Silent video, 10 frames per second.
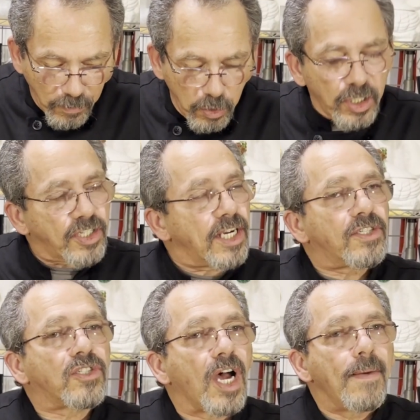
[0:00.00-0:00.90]
You can taste
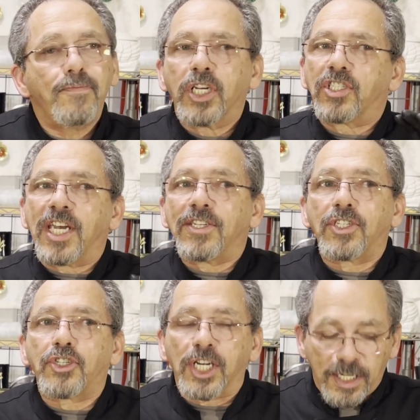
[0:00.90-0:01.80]
the thyme, you can taste
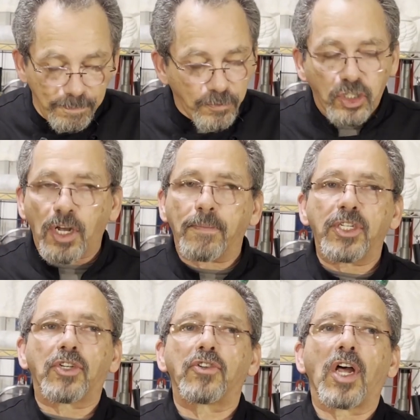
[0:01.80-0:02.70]
the chicken. The
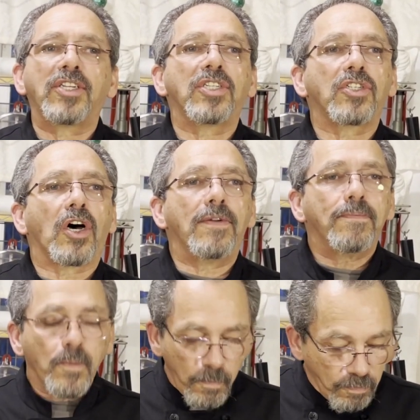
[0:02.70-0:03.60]
dumplings are nice and done.
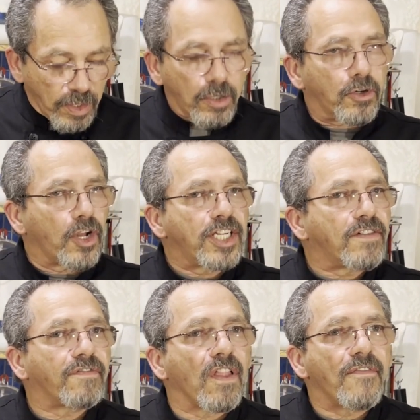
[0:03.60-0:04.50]
They're nice
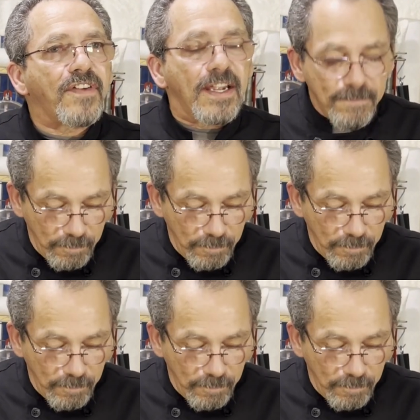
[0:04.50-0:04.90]
and fluffy.